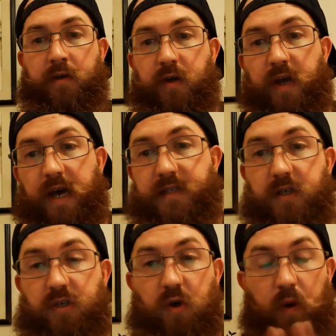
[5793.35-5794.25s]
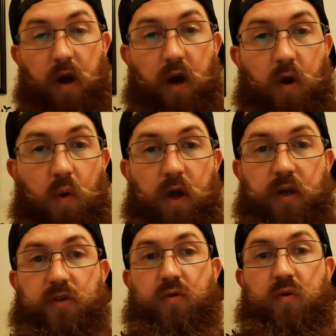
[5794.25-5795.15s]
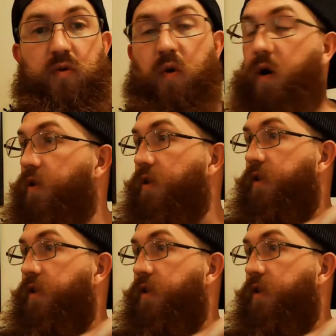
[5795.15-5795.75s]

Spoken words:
So, yes. So, we are going to